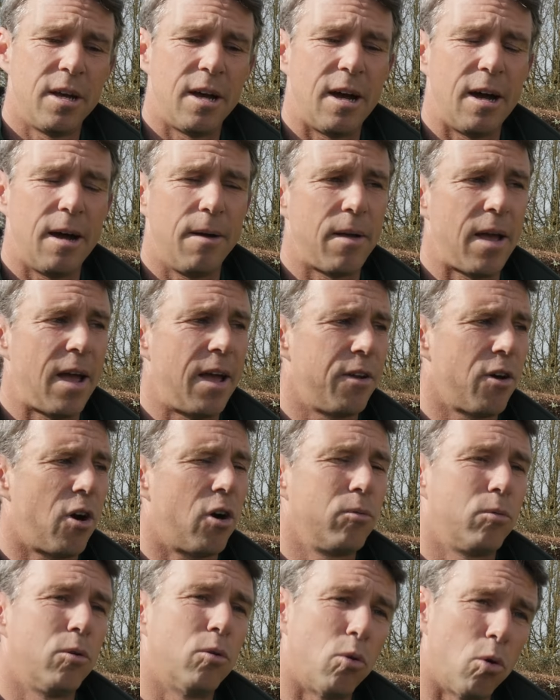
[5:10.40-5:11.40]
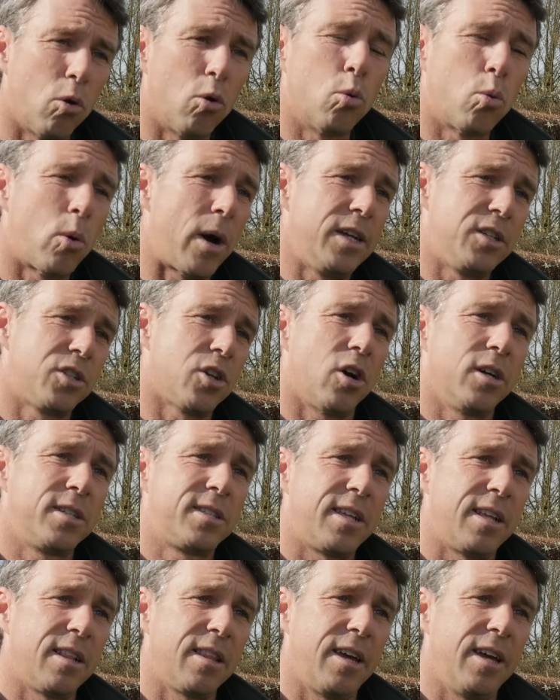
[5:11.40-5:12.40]
and I will always
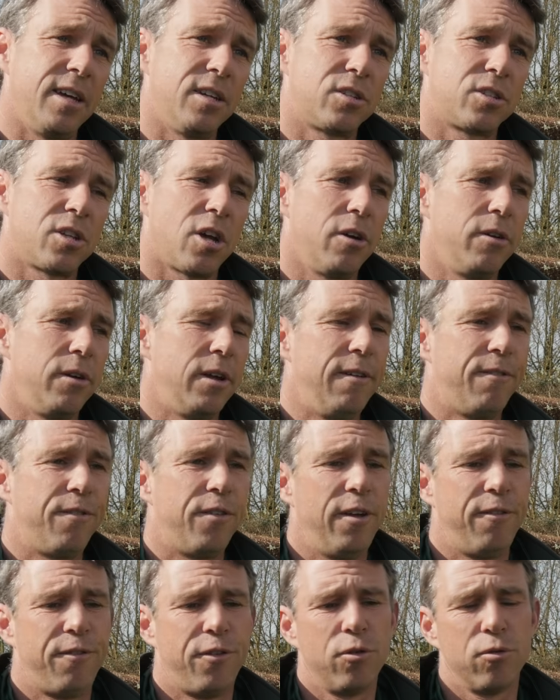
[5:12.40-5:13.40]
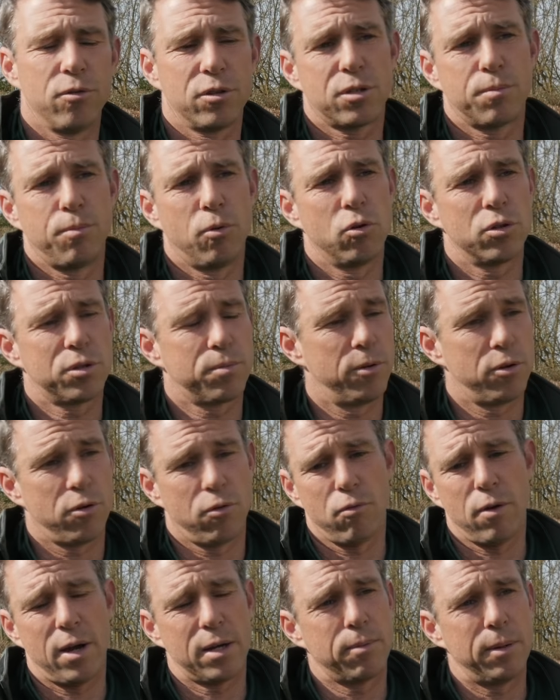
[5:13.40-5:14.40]
ice their legs. So if you're a sportsman or
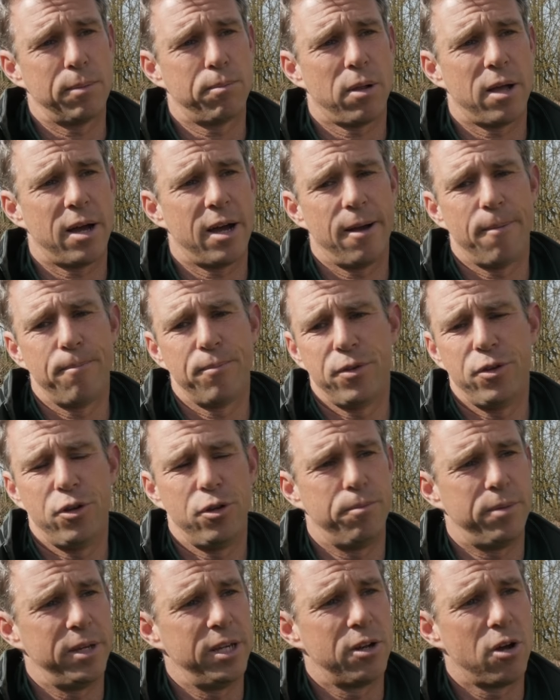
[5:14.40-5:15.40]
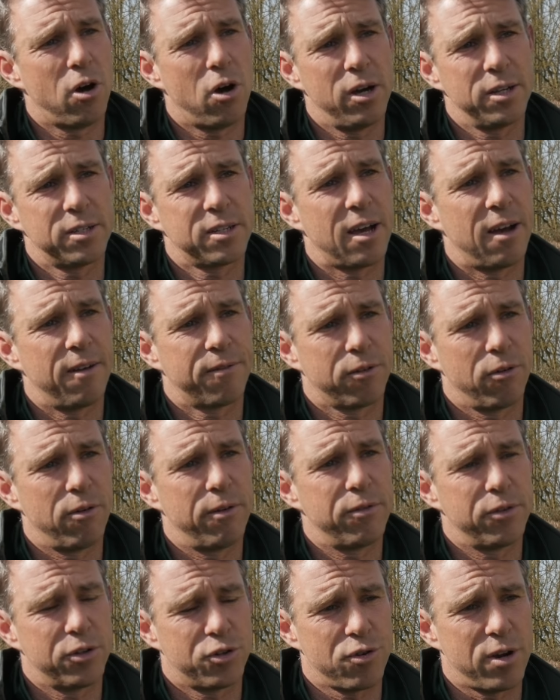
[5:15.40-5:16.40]
a rugby player, you'd be in ice after
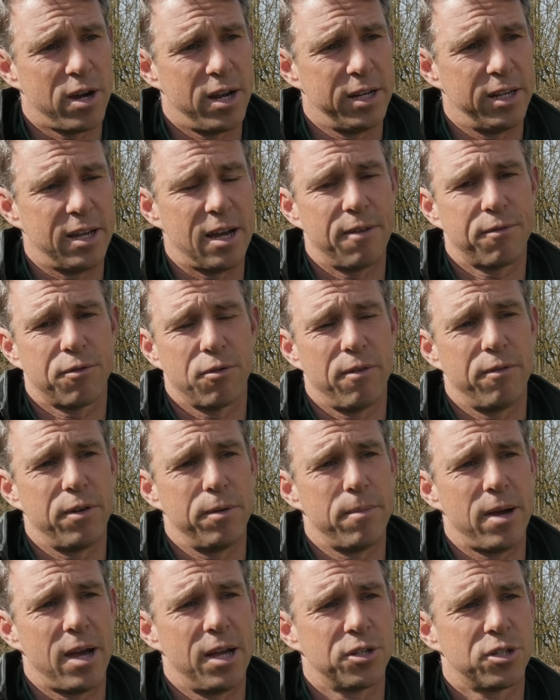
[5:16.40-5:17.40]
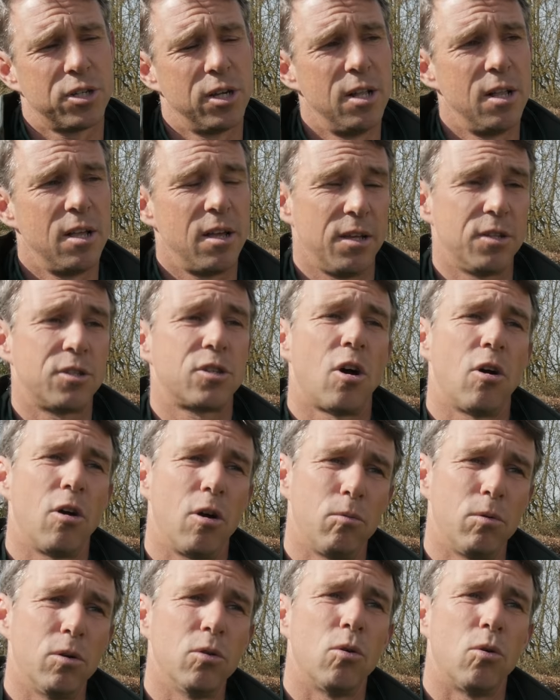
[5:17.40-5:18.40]
every training, after every match. And so
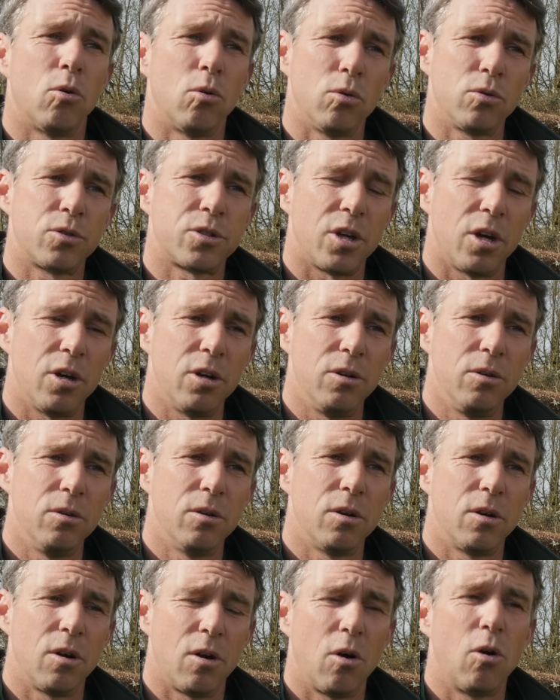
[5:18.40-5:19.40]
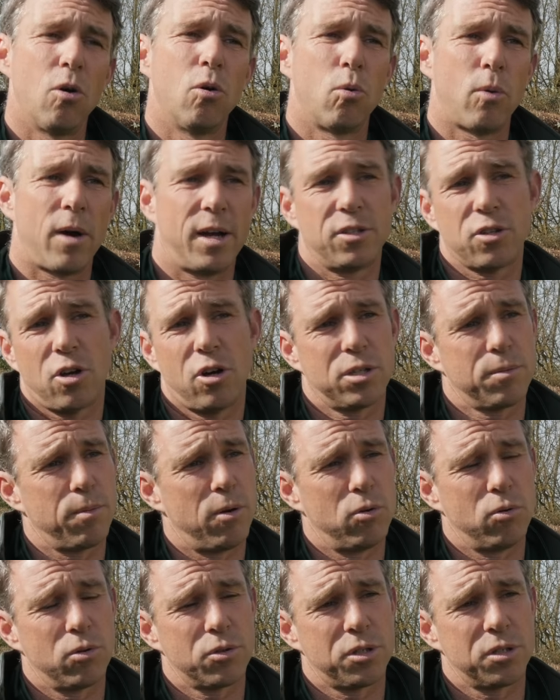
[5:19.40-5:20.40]
I will also always ice
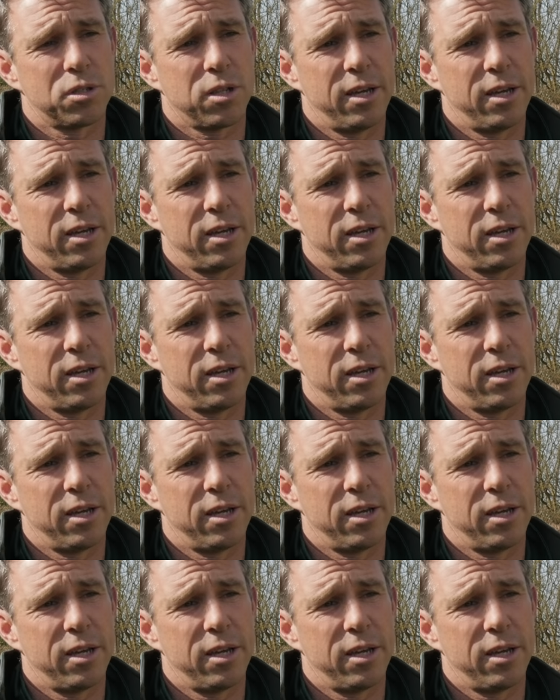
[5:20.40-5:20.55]
my horse's